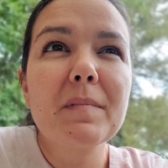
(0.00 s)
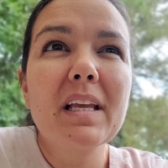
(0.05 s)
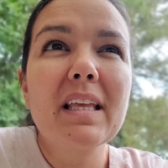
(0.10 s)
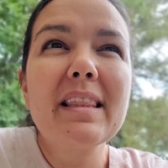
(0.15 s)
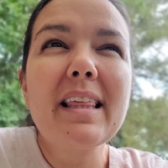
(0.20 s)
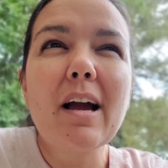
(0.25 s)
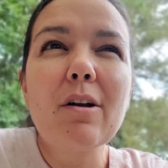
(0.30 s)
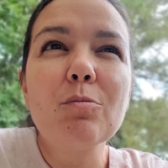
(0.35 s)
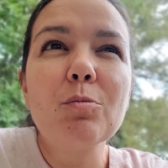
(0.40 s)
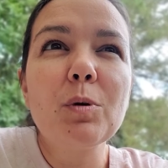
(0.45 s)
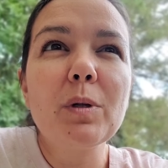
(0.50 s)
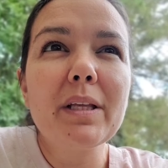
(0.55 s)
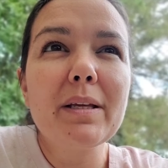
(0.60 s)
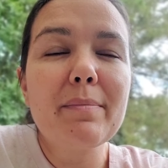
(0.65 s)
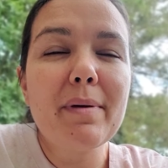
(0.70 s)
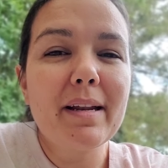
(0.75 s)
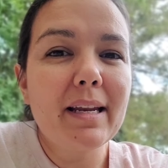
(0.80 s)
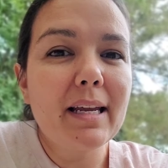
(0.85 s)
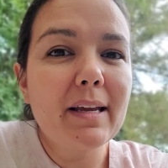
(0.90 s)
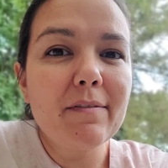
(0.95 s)
that really
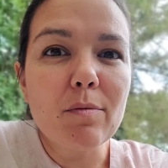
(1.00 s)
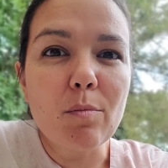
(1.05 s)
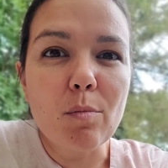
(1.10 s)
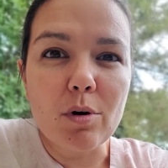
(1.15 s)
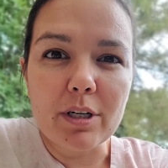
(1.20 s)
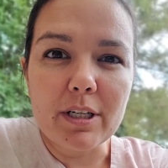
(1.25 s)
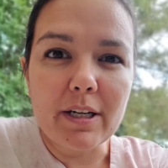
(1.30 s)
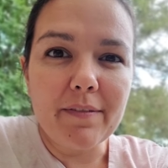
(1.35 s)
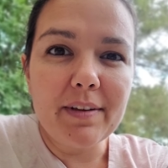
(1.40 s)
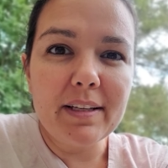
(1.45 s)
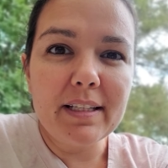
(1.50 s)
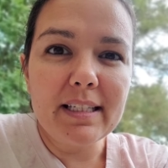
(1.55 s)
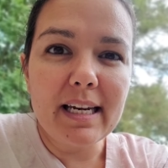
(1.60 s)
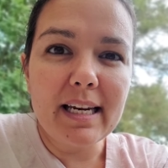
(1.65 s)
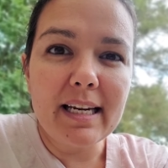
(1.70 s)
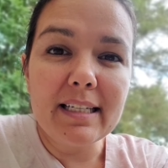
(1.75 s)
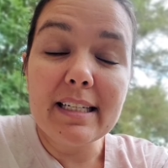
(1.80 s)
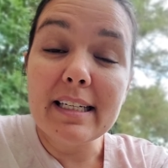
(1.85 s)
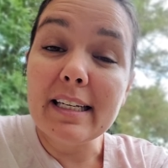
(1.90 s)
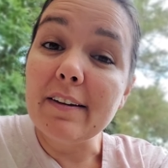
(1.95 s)
made it even more
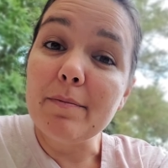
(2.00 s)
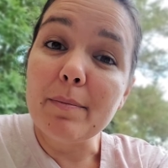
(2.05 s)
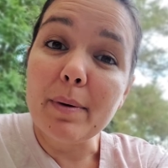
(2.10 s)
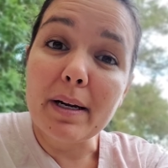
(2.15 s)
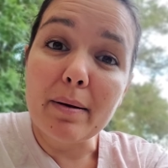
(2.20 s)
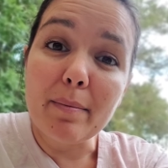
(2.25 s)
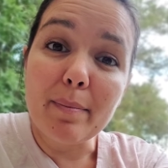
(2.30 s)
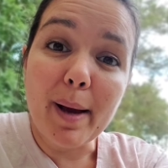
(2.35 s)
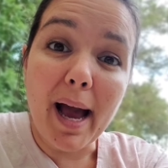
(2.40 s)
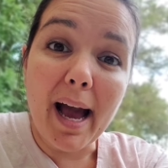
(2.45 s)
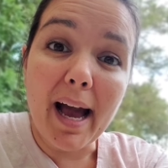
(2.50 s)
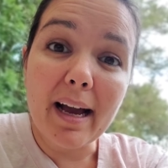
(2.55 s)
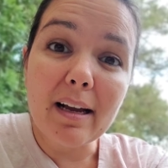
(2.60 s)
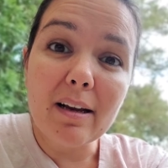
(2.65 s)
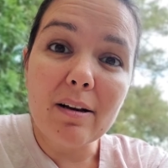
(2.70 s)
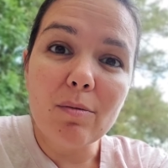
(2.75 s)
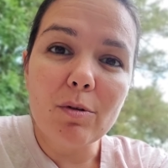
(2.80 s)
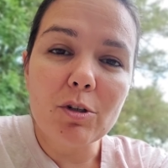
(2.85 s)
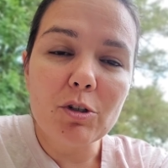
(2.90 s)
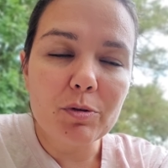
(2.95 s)
devastating to give money
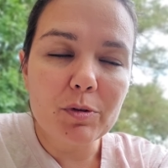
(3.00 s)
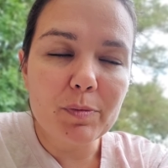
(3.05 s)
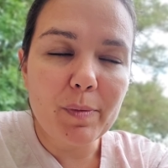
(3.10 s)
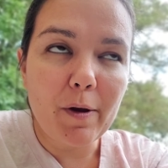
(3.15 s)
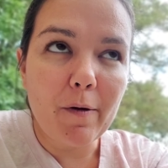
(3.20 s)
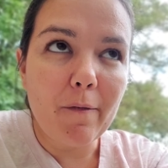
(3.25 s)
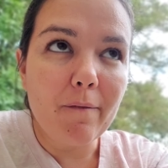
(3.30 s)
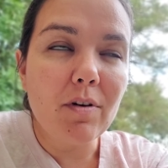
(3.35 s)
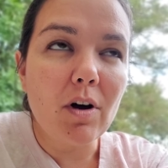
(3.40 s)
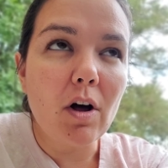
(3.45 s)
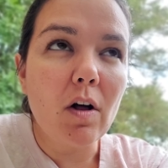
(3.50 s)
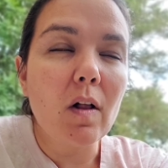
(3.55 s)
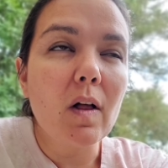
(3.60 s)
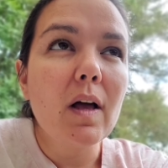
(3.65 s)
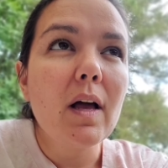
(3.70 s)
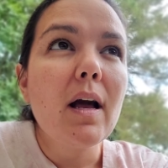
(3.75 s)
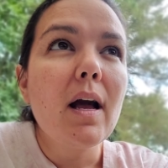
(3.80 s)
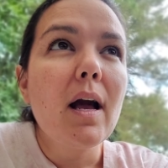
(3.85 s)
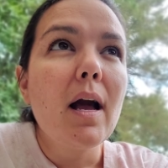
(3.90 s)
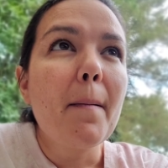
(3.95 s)
back, which was my own fault
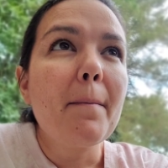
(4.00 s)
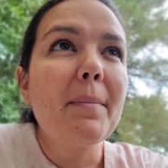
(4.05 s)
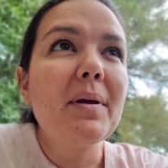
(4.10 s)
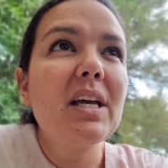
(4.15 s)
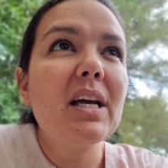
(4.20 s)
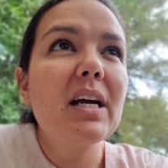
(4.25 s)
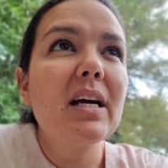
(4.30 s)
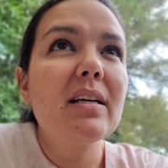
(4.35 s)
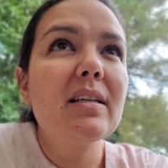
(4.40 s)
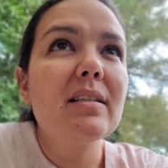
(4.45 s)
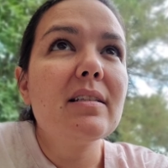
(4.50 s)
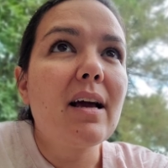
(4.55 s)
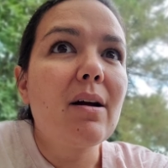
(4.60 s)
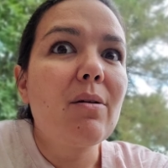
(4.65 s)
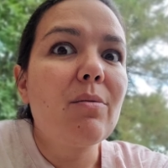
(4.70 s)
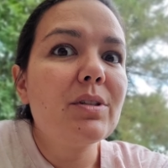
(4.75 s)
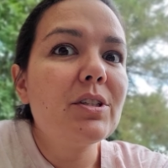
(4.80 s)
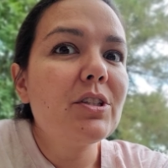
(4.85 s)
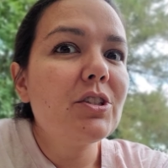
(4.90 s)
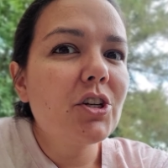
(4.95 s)
because I
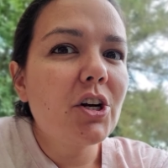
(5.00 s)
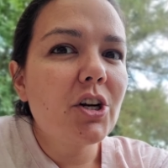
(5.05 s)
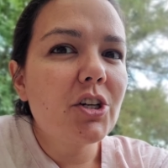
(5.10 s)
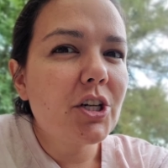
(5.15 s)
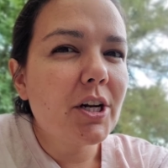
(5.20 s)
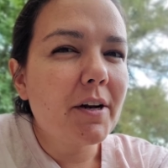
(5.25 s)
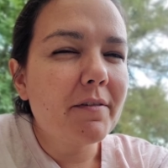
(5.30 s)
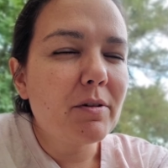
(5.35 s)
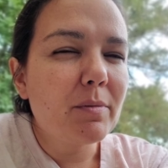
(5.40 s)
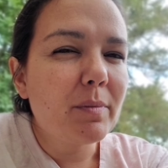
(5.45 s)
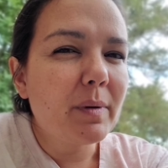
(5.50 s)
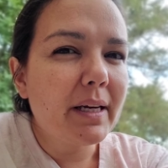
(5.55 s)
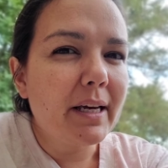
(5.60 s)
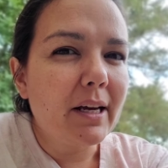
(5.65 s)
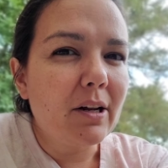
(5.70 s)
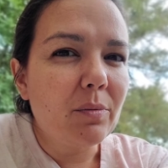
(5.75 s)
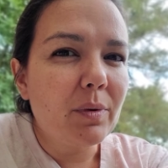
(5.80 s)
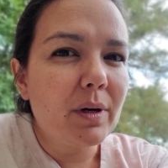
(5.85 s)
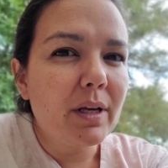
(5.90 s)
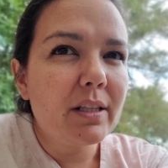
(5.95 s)
wasn't charging enough to
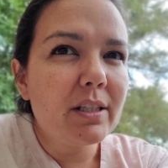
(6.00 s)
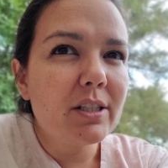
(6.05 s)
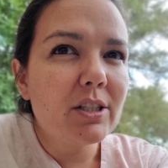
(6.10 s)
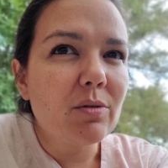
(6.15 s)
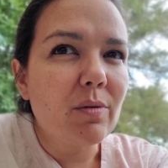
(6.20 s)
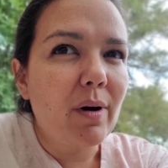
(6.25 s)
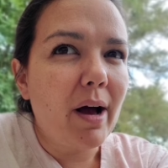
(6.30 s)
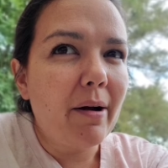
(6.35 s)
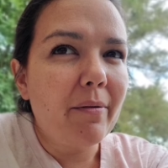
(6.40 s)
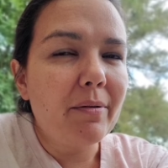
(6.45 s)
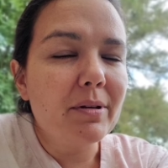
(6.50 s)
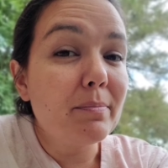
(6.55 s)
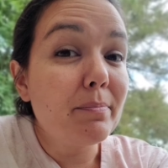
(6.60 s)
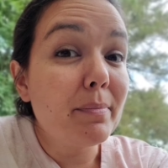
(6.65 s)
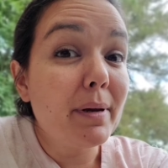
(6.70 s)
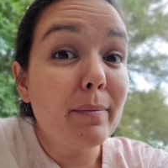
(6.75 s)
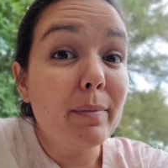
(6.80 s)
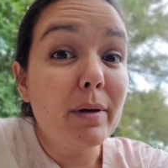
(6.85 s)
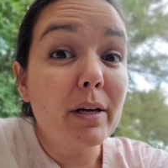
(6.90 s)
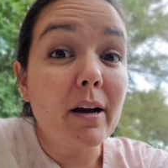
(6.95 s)
begin with, so I was
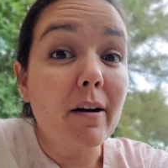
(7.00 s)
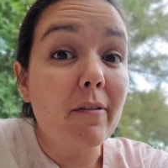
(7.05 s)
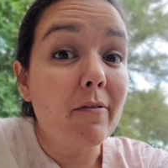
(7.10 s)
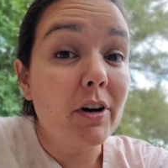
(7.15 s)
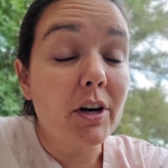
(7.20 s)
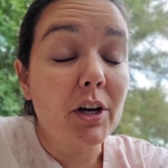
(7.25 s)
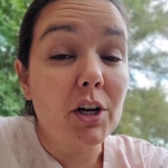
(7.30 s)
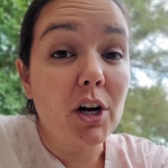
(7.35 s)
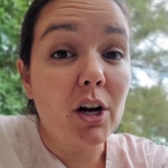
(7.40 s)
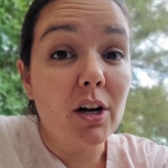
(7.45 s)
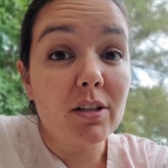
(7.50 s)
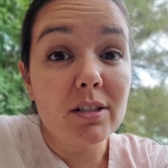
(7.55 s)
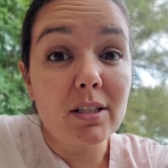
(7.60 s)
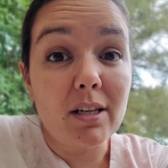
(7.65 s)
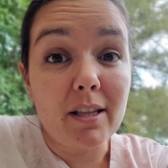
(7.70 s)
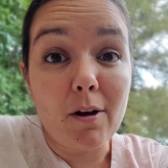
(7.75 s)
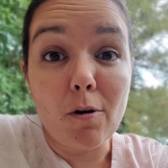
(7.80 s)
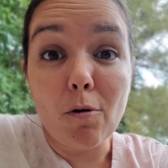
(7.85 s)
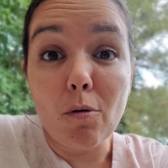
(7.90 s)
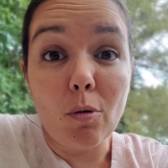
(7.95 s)
maybe covering costs
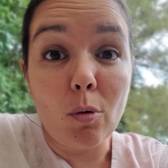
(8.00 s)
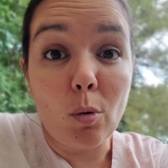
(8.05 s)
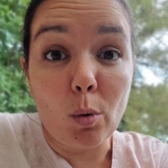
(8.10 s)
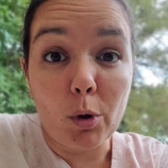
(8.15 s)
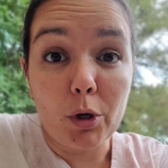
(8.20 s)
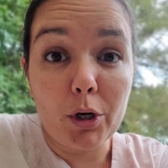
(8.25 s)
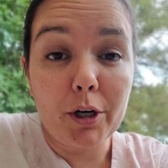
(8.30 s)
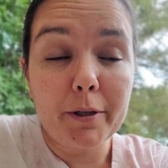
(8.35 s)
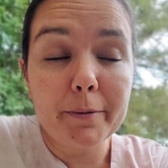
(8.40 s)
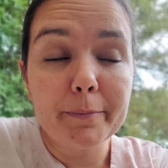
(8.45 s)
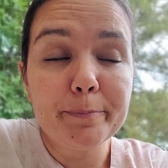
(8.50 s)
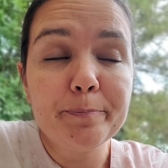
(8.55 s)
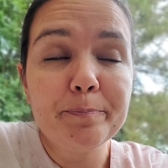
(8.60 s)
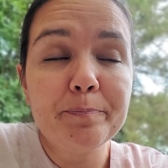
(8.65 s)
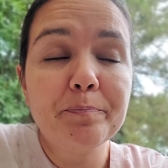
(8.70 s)
on that whole order.